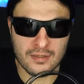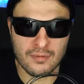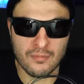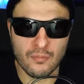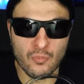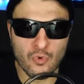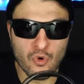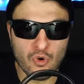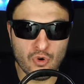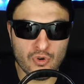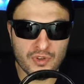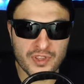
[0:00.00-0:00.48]

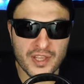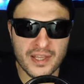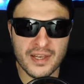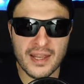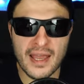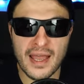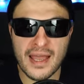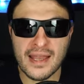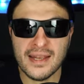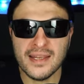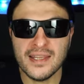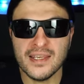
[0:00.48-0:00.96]
more than
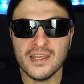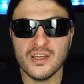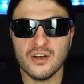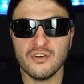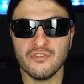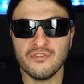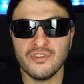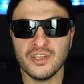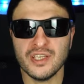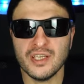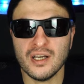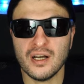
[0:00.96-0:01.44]
any
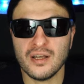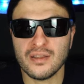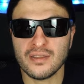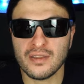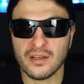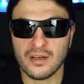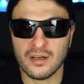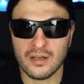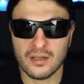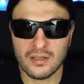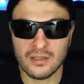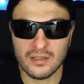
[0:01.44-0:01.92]
of the
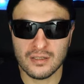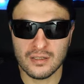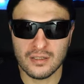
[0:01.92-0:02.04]
other,